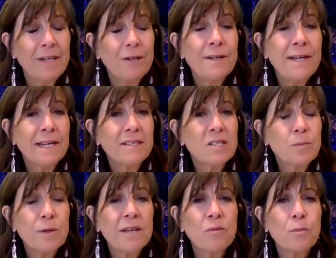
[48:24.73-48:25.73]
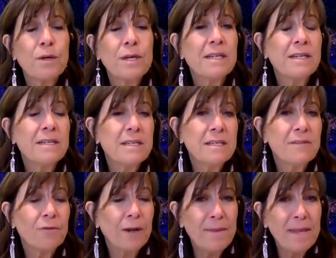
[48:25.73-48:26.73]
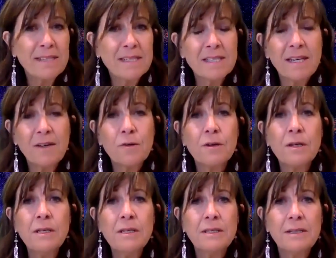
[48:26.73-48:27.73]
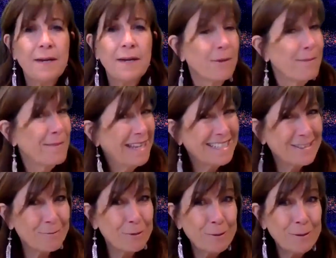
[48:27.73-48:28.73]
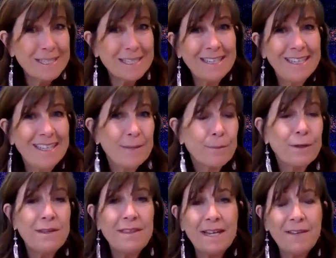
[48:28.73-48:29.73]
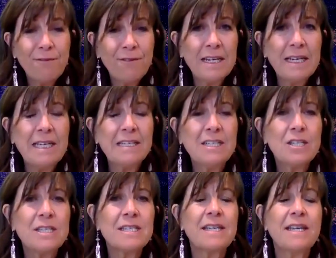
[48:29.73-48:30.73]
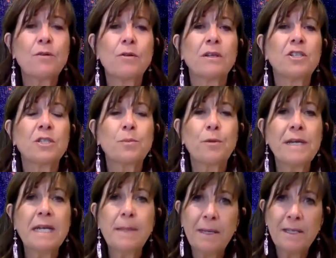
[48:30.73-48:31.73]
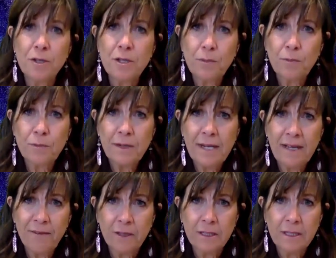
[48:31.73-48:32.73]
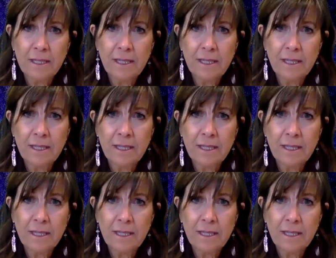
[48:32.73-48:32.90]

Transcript: Your next breath, bring it in from that sacral, from that root. Breathe that infinity into the sacral. Just bring it up under the navel.